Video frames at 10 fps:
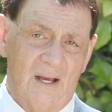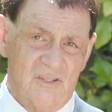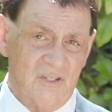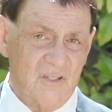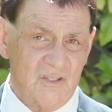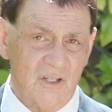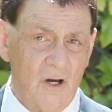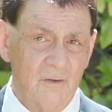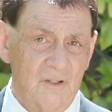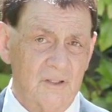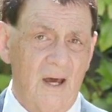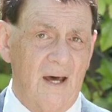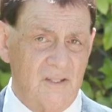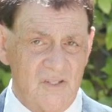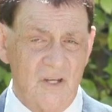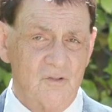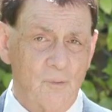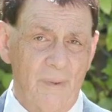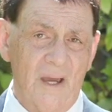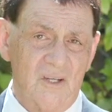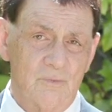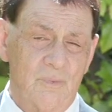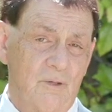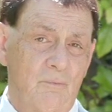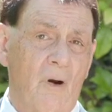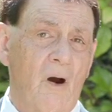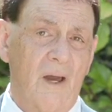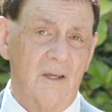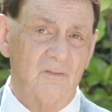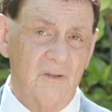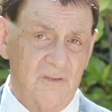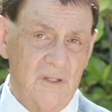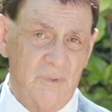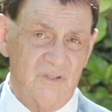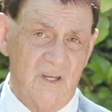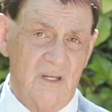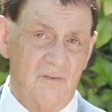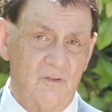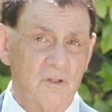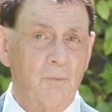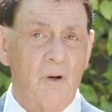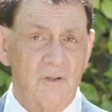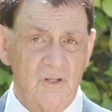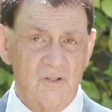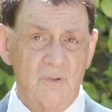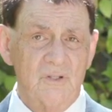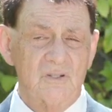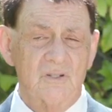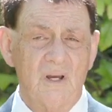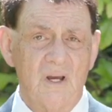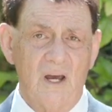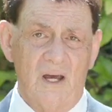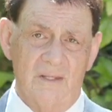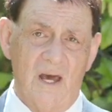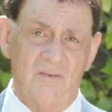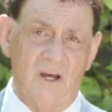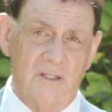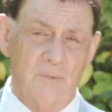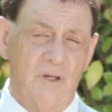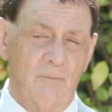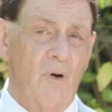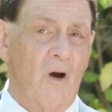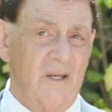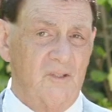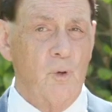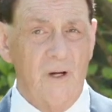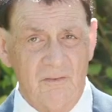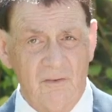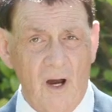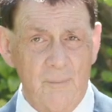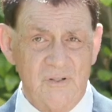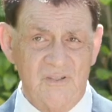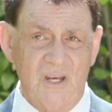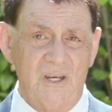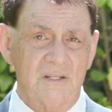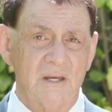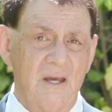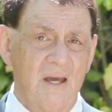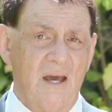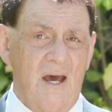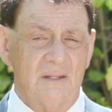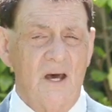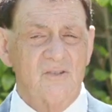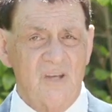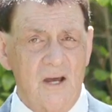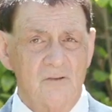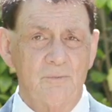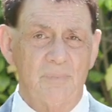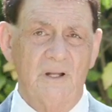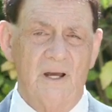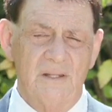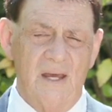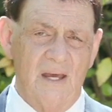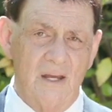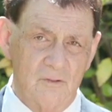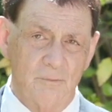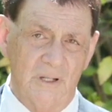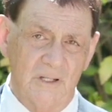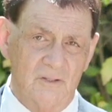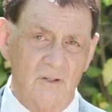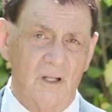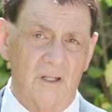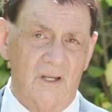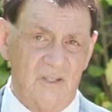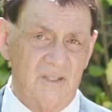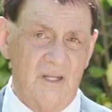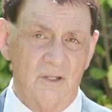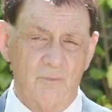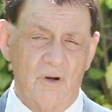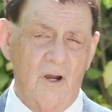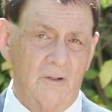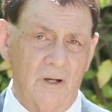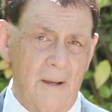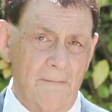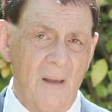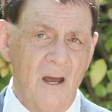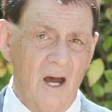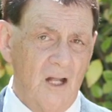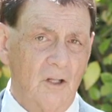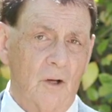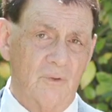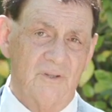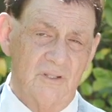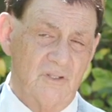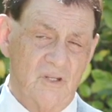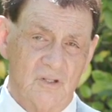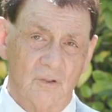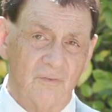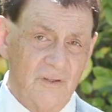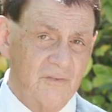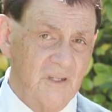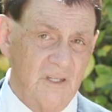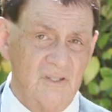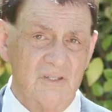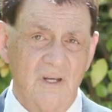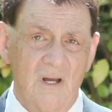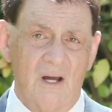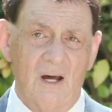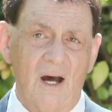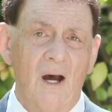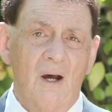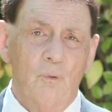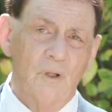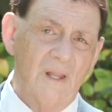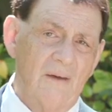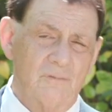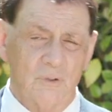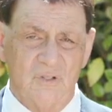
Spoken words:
since COVID, other central banks have been buying 50% of new bond issuance, and they've only been buying 25%. And that $100 billion extended program, along with the additional 50s, will have the